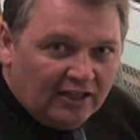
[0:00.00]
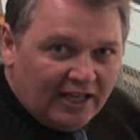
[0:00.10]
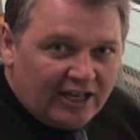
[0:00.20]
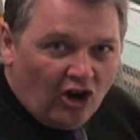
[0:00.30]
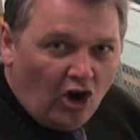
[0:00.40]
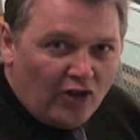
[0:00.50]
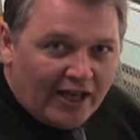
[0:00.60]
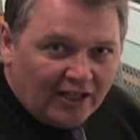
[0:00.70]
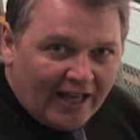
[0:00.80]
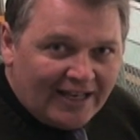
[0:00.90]
letting all
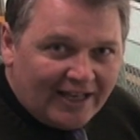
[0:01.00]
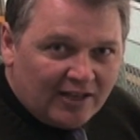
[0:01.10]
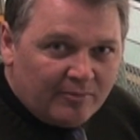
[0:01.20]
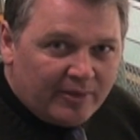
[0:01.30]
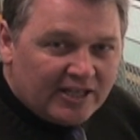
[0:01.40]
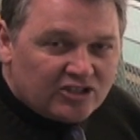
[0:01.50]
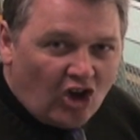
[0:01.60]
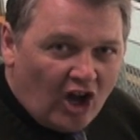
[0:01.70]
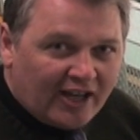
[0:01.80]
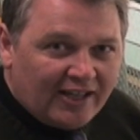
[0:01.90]
that light in because
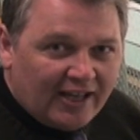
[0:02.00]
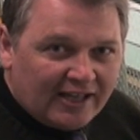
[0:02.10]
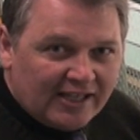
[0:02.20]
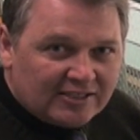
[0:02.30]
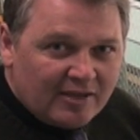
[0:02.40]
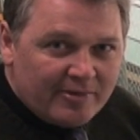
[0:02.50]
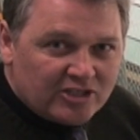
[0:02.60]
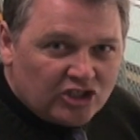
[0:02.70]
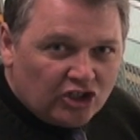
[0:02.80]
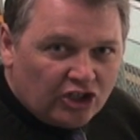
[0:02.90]
hockey, as I
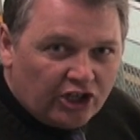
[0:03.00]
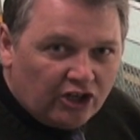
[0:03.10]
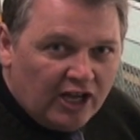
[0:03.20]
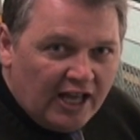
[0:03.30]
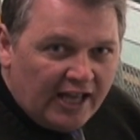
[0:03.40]
mentioned earlier,